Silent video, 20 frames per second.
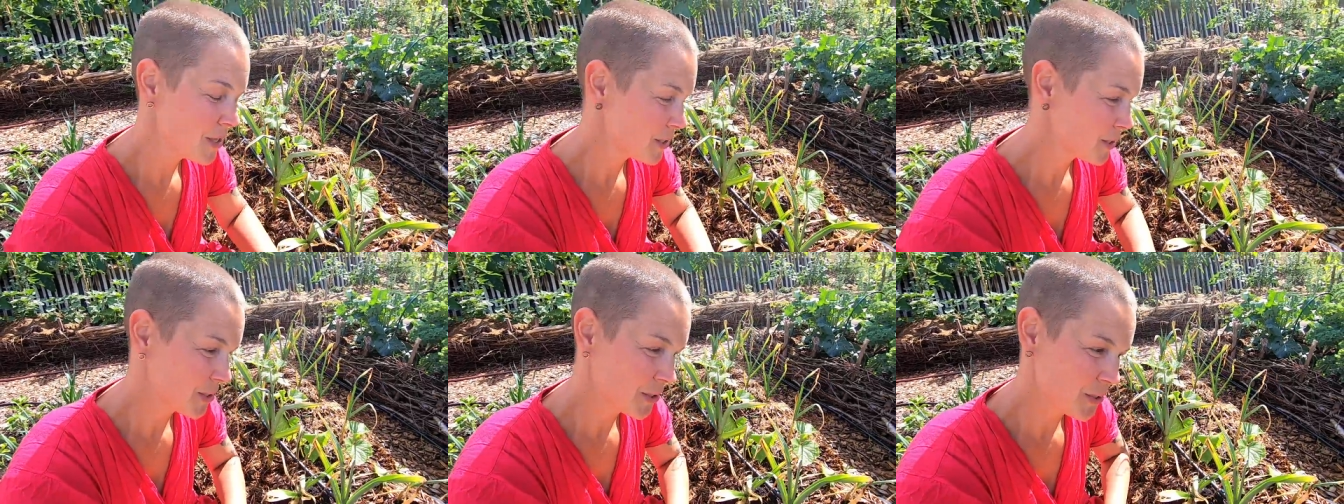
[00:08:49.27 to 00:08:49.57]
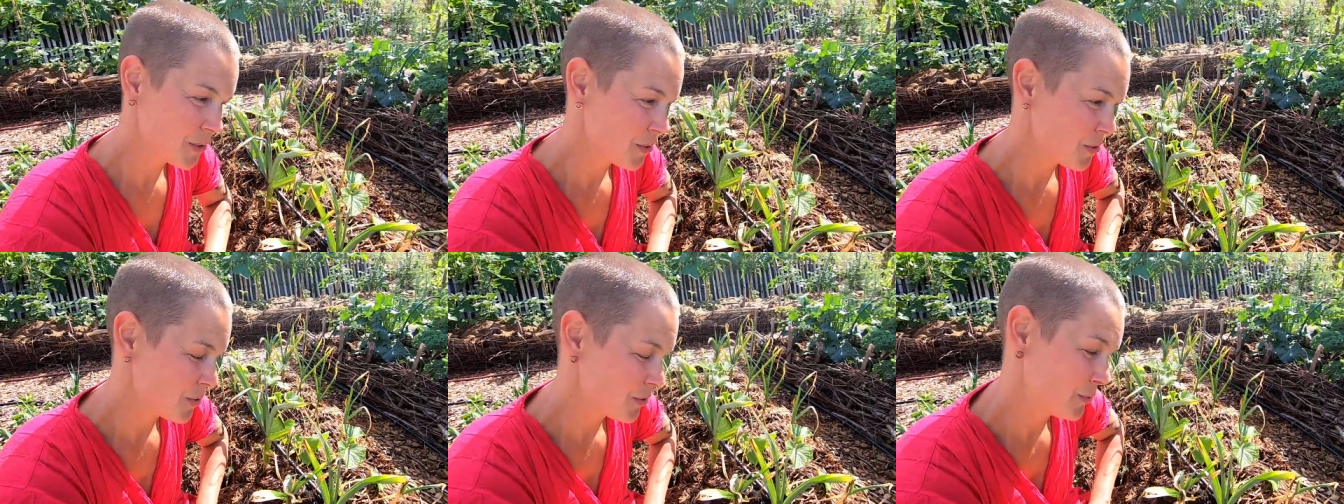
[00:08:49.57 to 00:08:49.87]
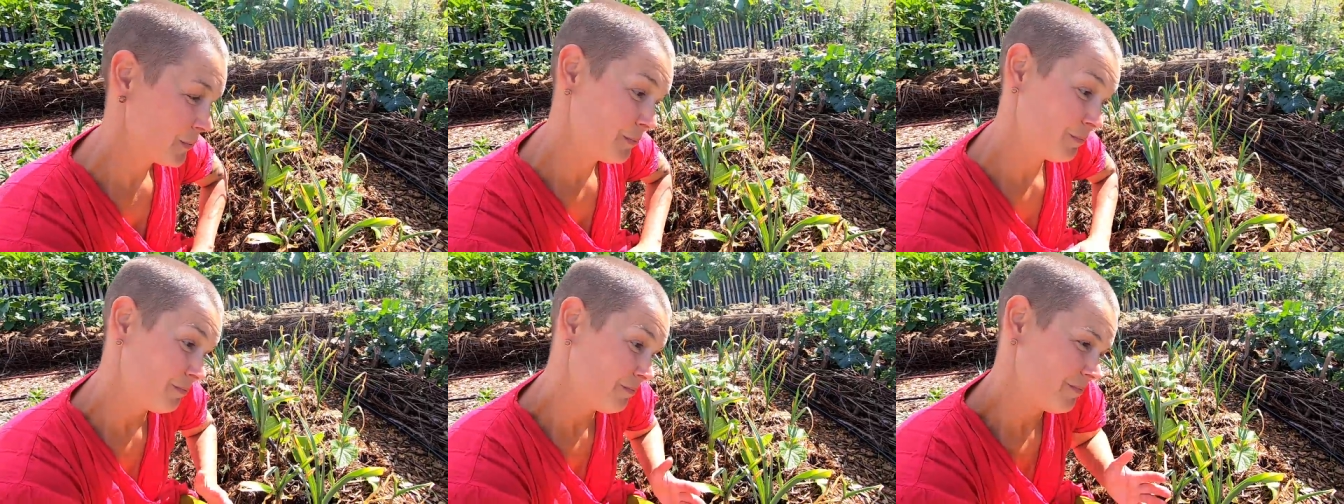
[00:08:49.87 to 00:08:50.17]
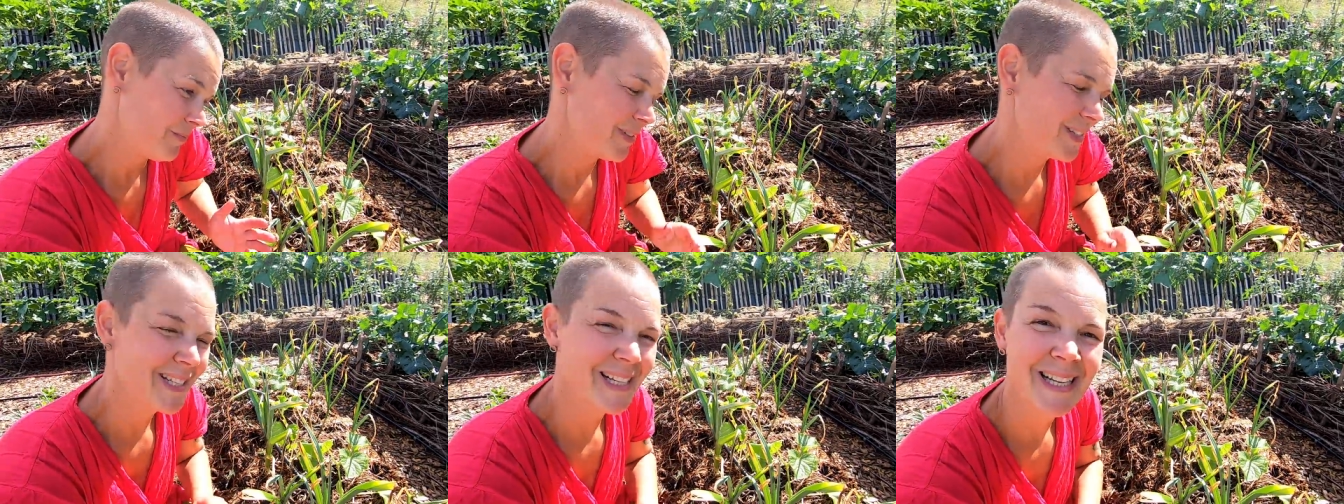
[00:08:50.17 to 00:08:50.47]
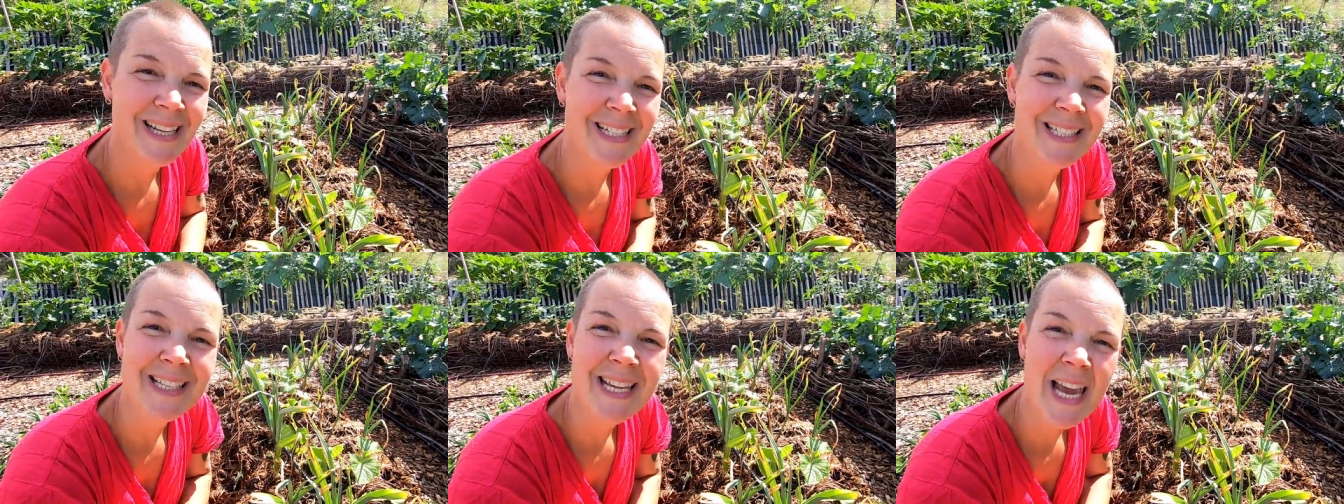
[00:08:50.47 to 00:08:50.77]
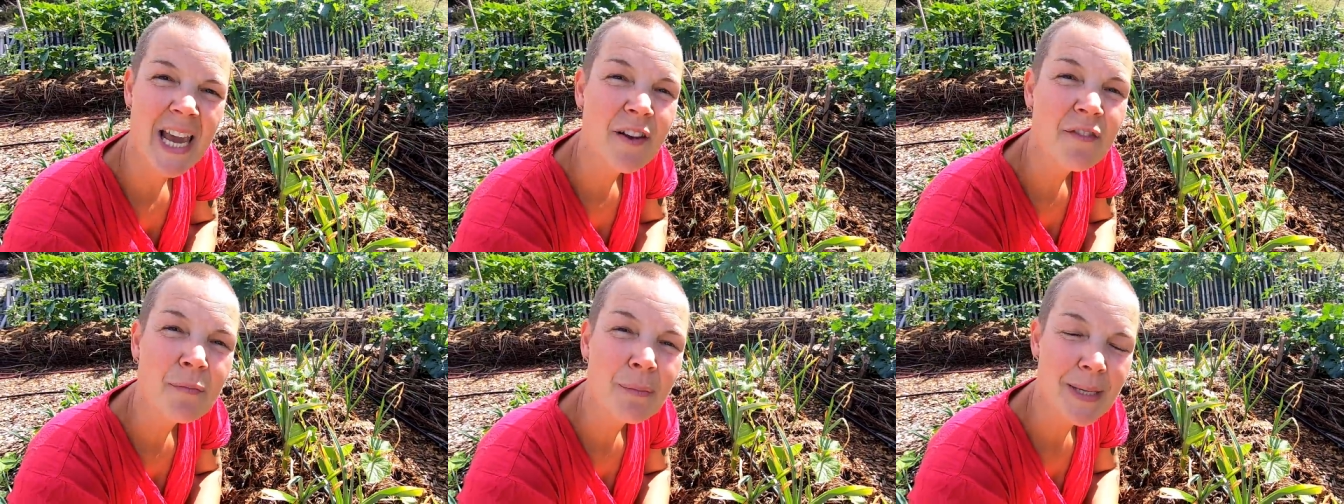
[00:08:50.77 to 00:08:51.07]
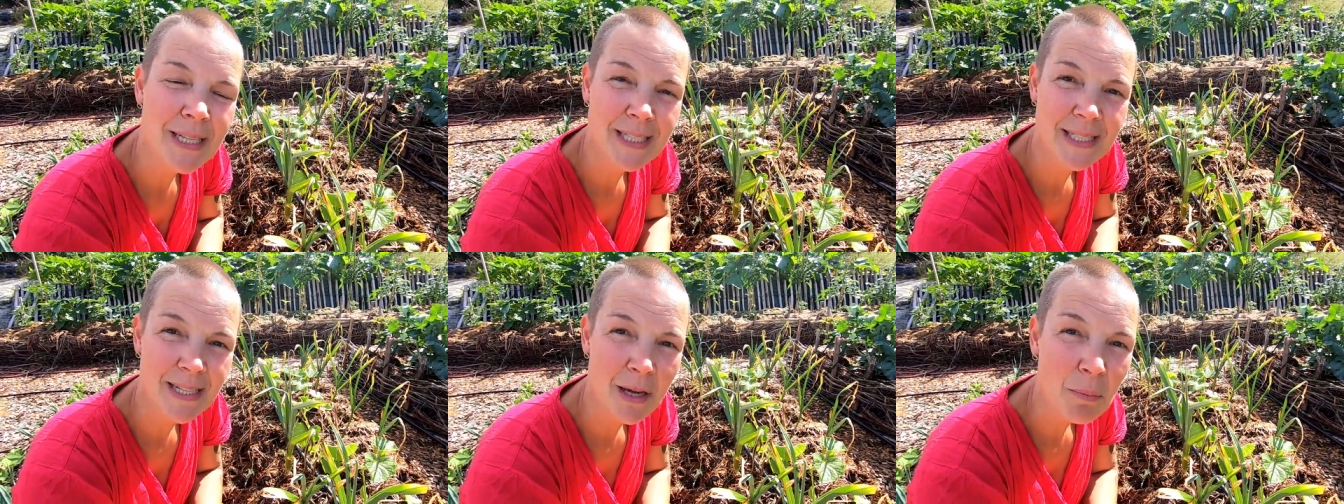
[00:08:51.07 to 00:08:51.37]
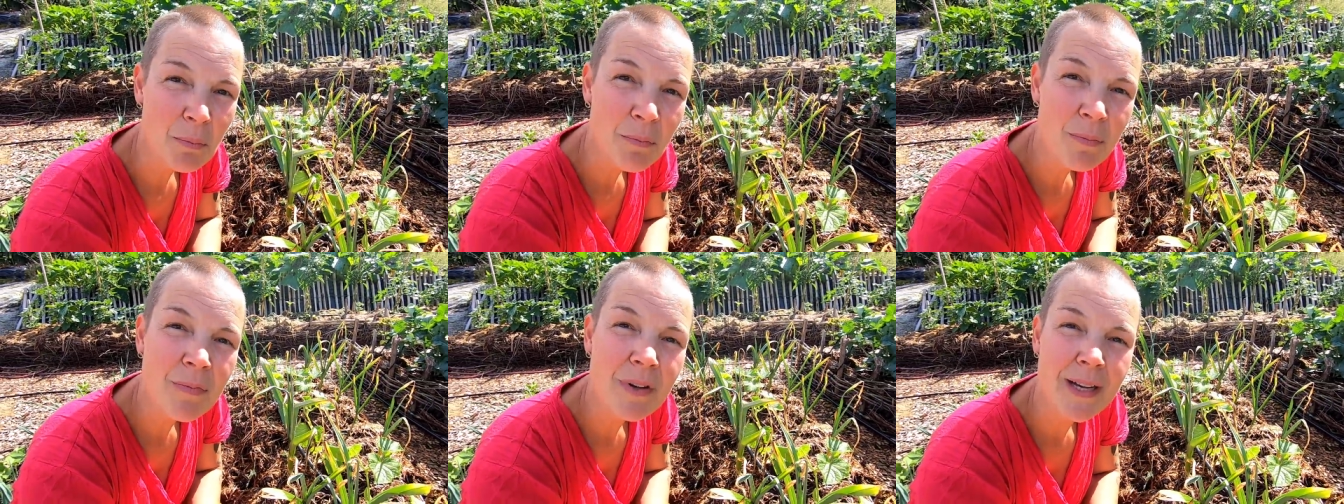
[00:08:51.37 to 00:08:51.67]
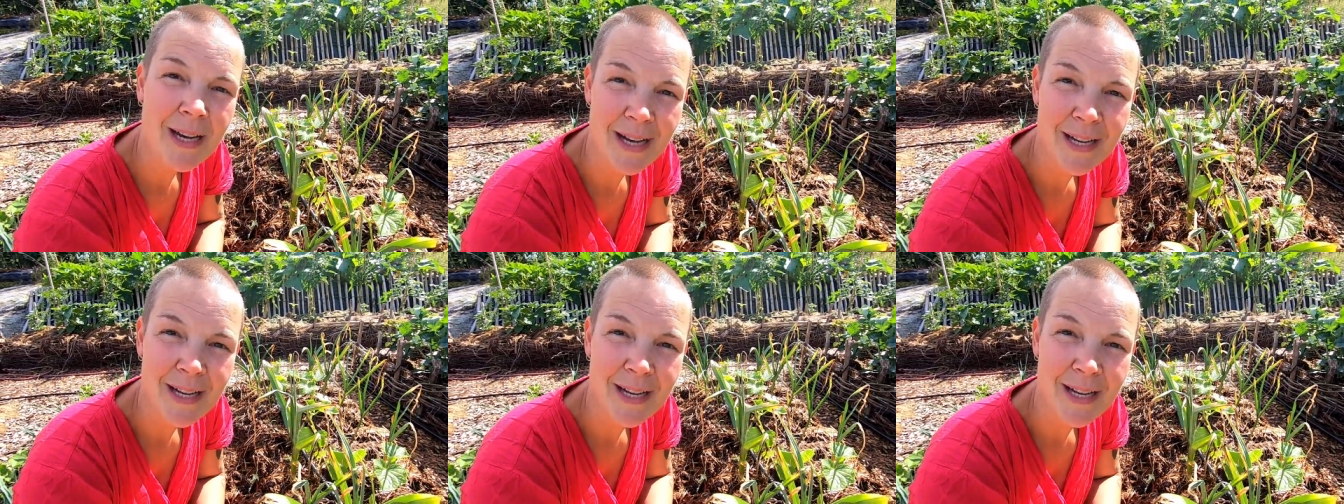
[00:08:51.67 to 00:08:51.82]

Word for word: So it gave me some